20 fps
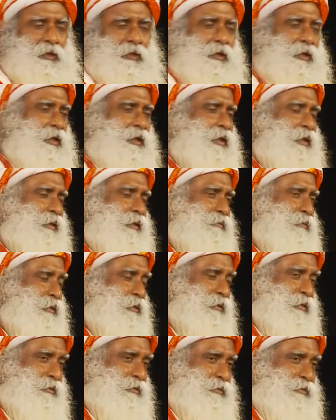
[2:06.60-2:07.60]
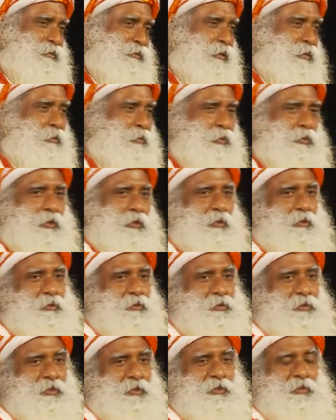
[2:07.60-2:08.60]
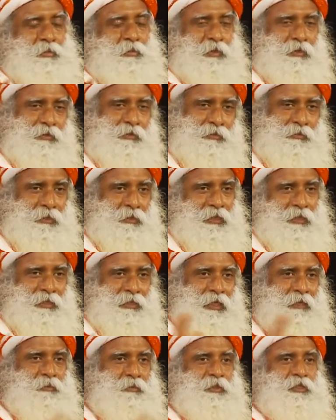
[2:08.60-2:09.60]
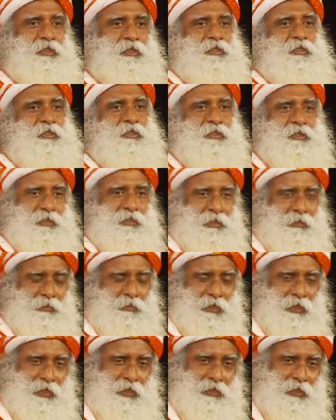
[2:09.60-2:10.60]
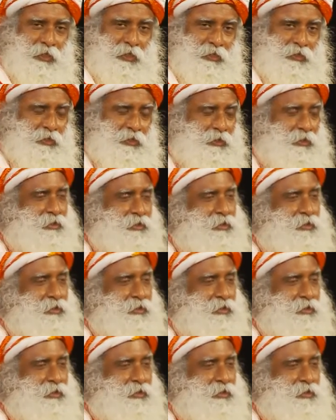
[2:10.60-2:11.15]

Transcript: I will not talk about all those things because many times teachers, it seems, are encouraging these